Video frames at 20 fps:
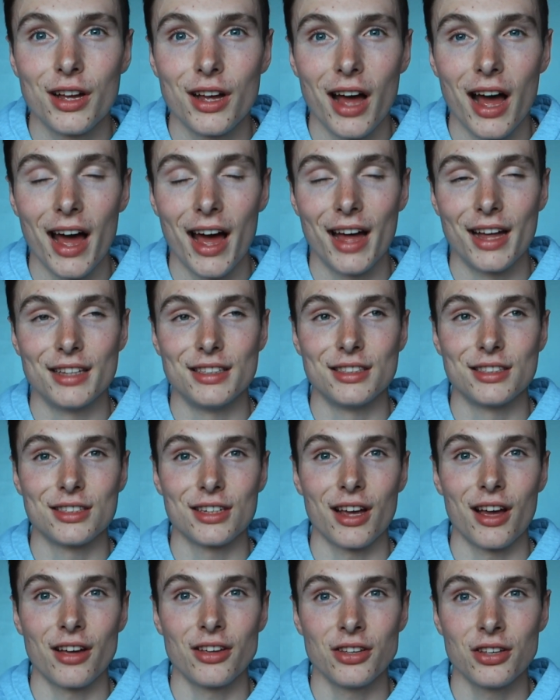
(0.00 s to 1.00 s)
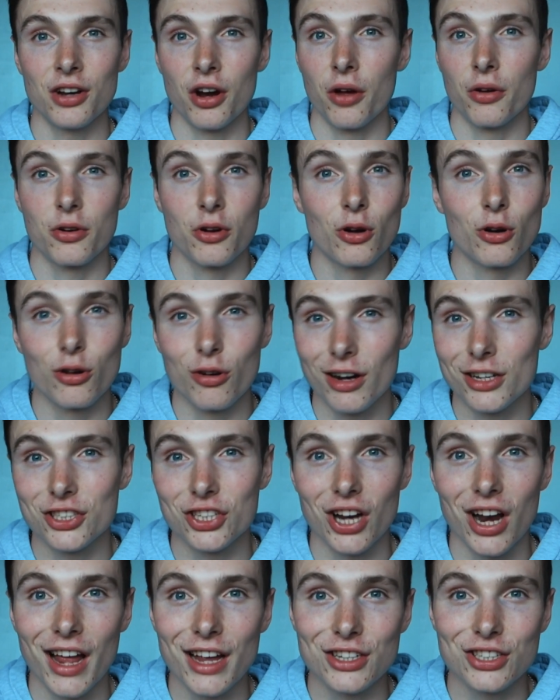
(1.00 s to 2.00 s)
and you know,
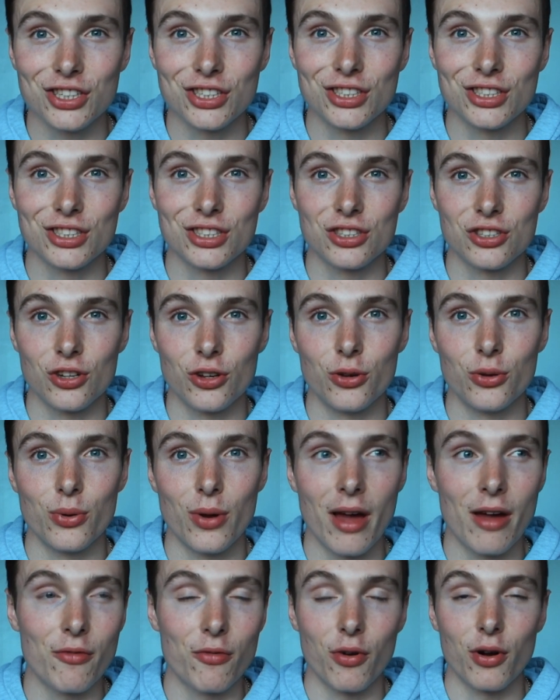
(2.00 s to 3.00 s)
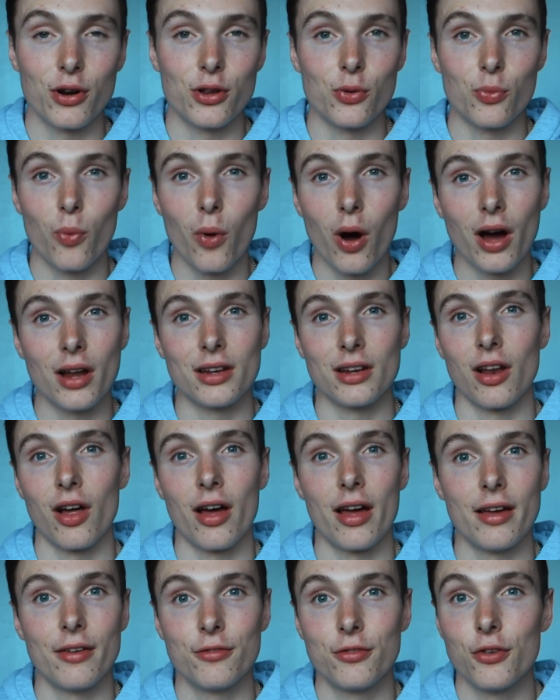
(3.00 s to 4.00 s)
congratulations to everyone who won.
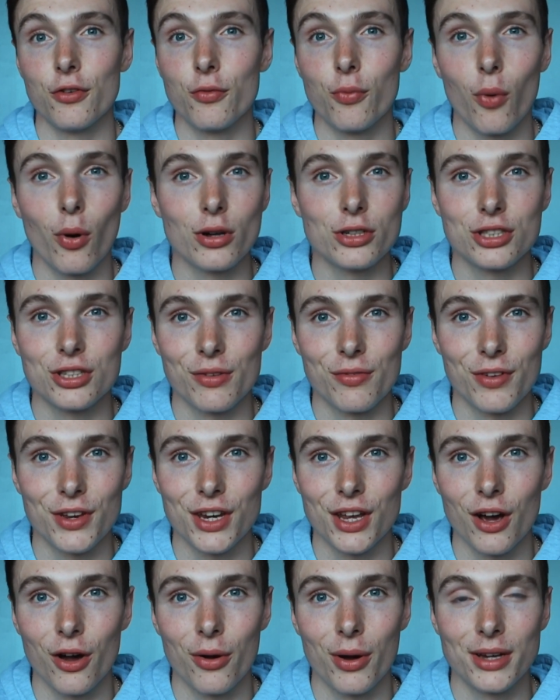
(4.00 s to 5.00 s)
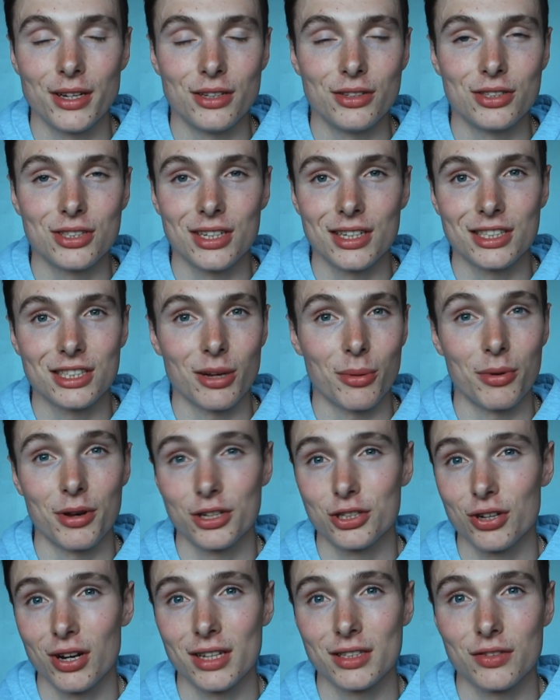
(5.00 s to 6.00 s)
Like, if you've watched the video and you see some of the
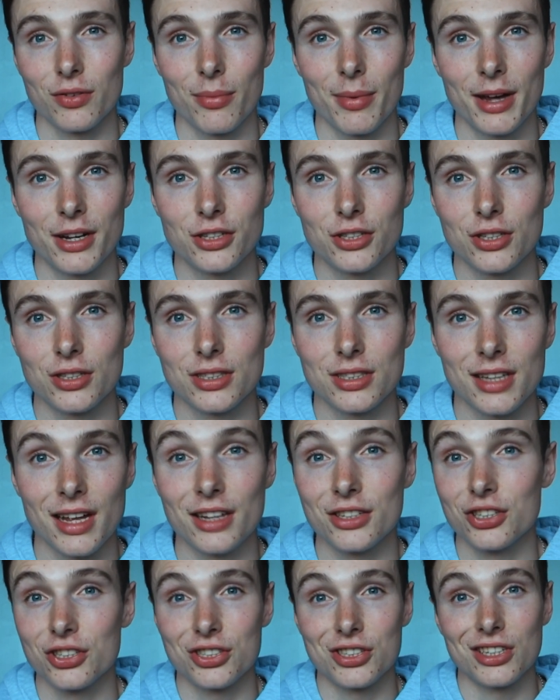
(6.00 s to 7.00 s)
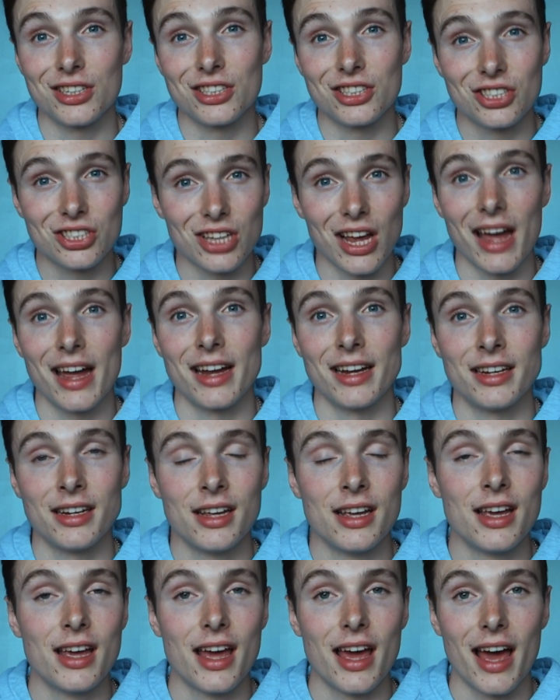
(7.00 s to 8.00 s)
transformations, they're just insane,
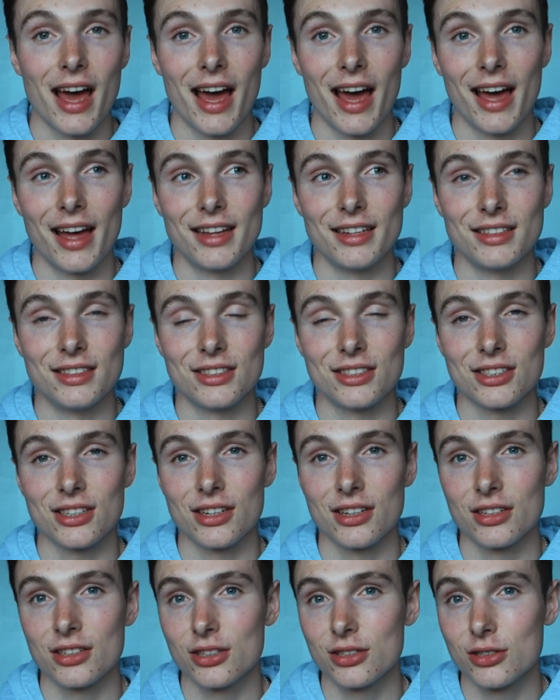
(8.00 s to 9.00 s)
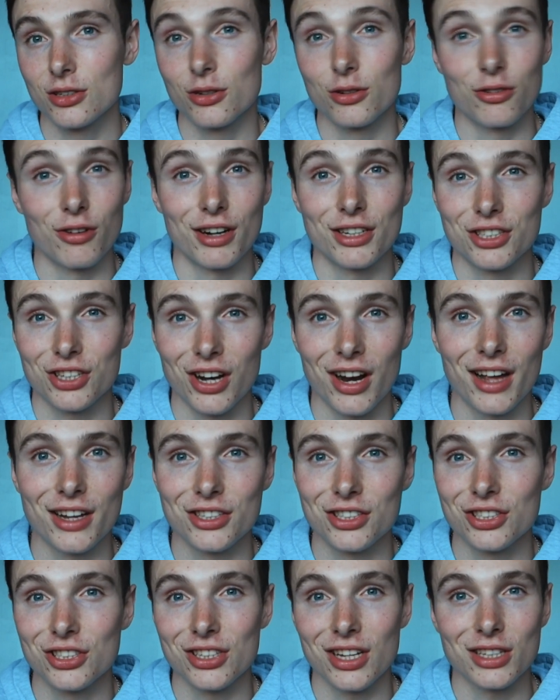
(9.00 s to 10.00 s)
and
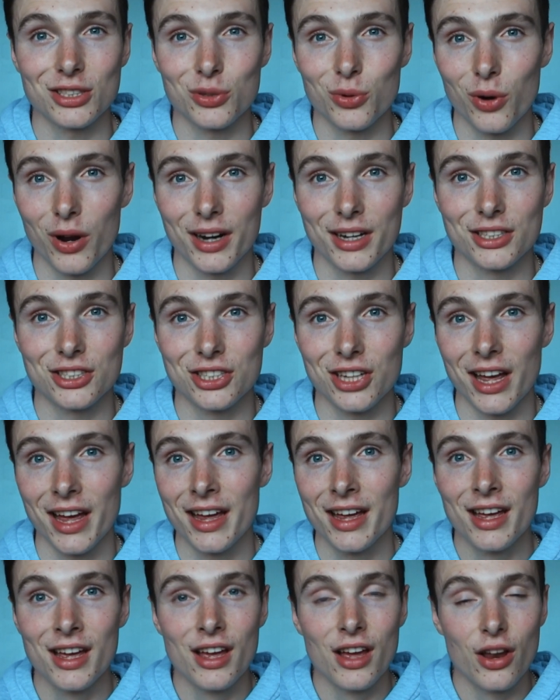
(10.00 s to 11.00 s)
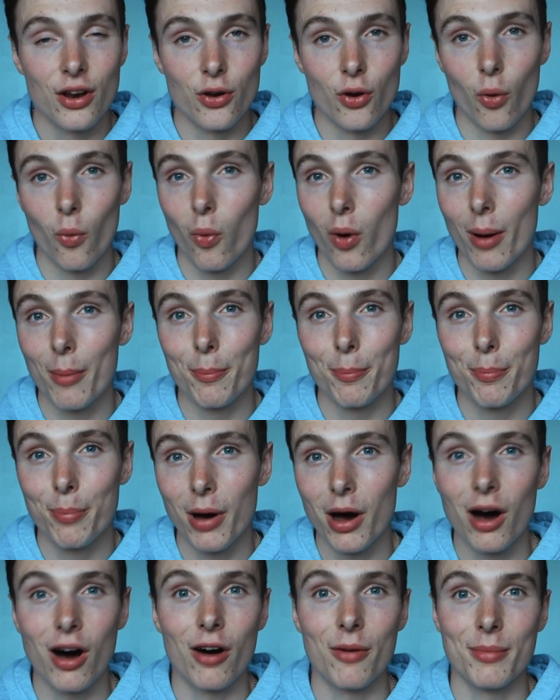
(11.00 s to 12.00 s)
congratulations, that's all I can say. Not one
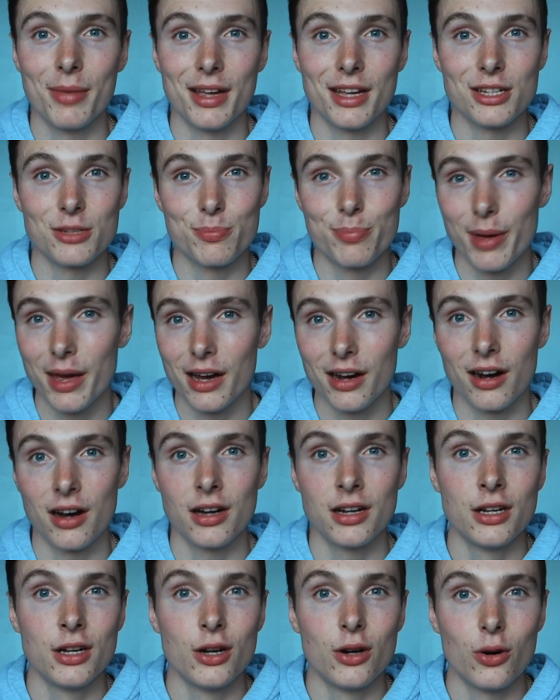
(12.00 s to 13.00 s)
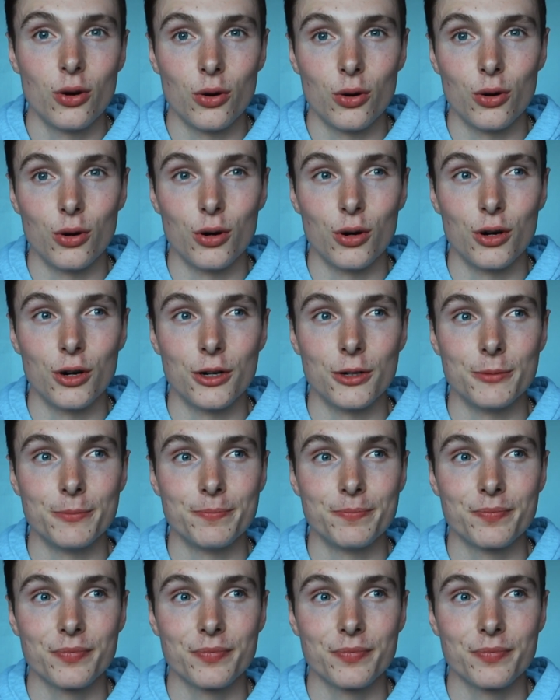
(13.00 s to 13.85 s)
part of me is bitter or